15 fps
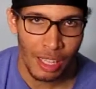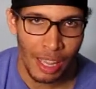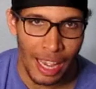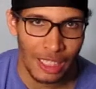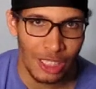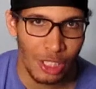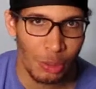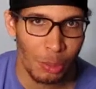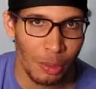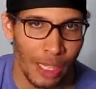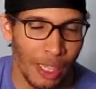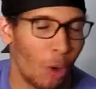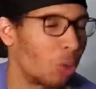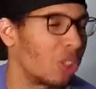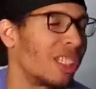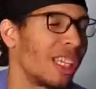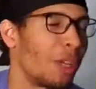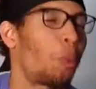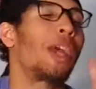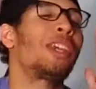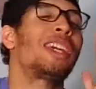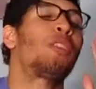And then you were like, oh, damn,
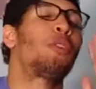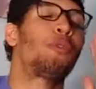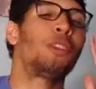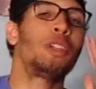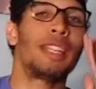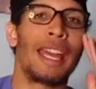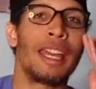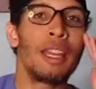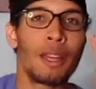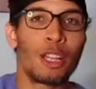why you had to reveal that?